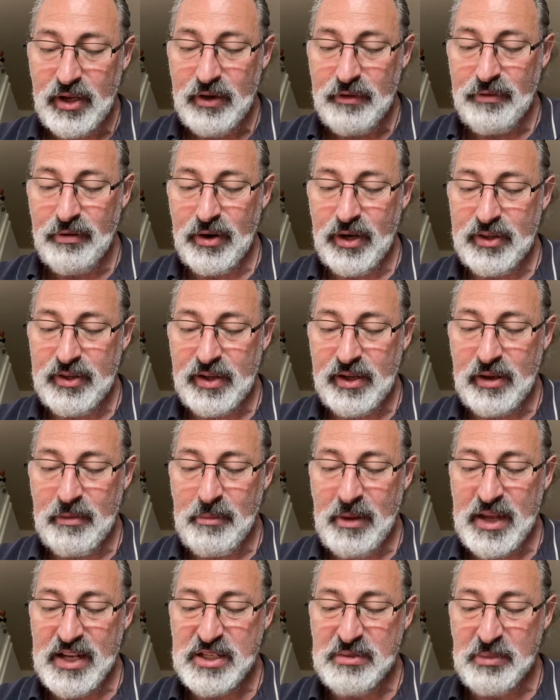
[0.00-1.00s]
for at the
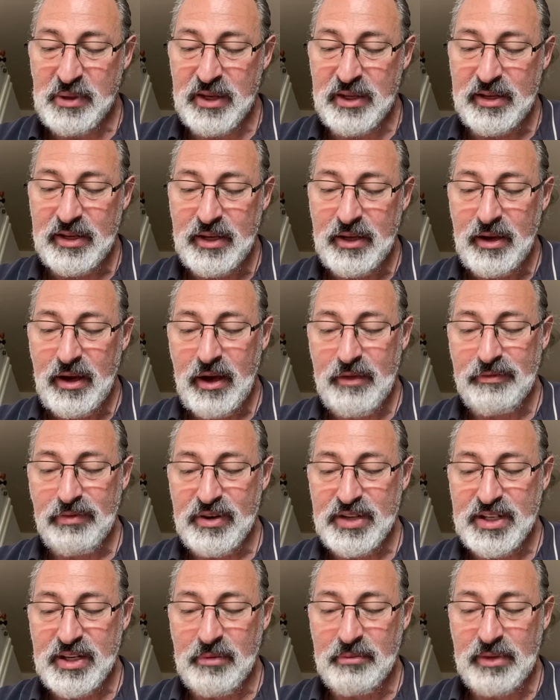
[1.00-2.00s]
commencement, and for
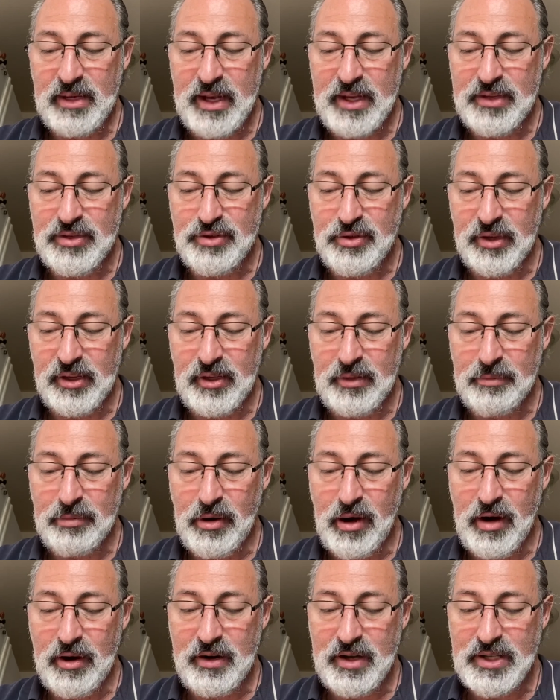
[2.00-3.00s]
some days during the
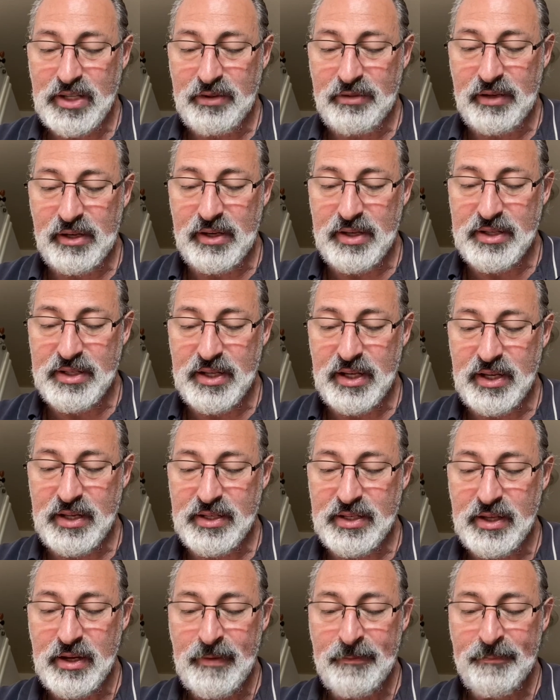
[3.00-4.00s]
progress of the
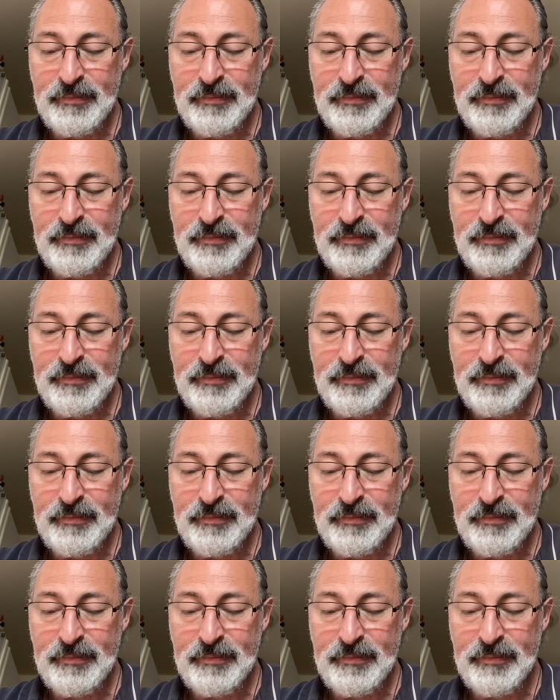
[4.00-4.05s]
disease,